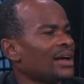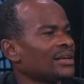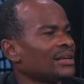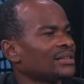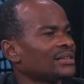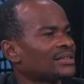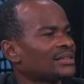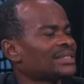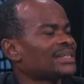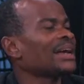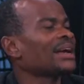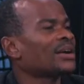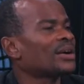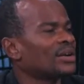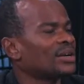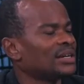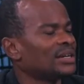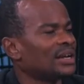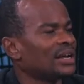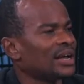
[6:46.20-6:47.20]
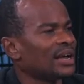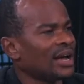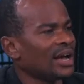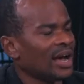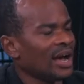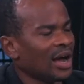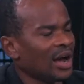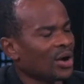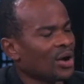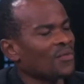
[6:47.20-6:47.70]
second
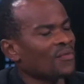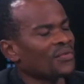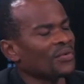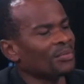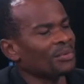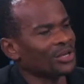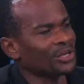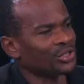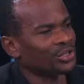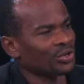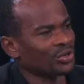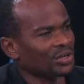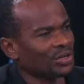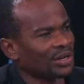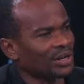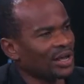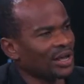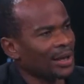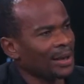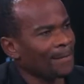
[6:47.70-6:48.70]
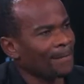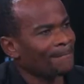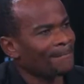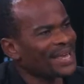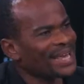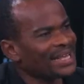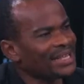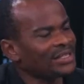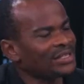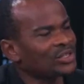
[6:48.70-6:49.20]
confirmation
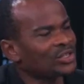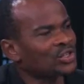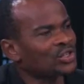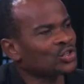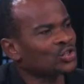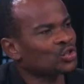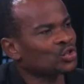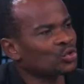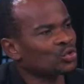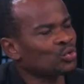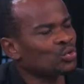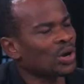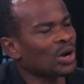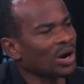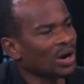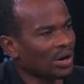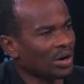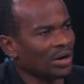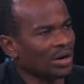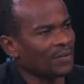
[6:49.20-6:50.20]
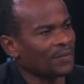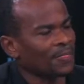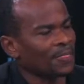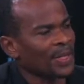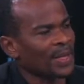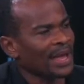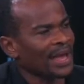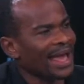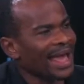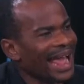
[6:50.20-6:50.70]
means to her
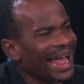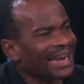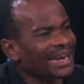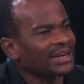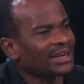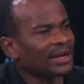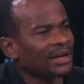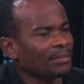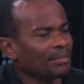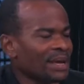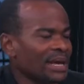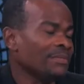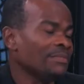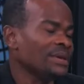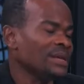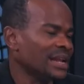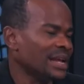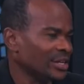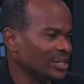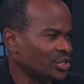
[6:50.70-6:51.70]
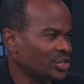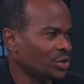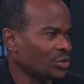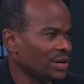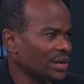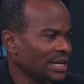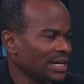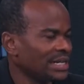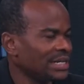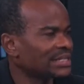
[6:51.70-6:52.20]
and maybe
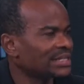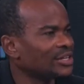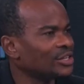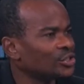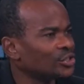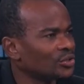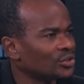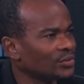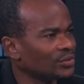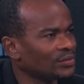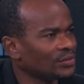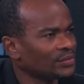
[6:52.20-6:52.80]
Nigeria in extension?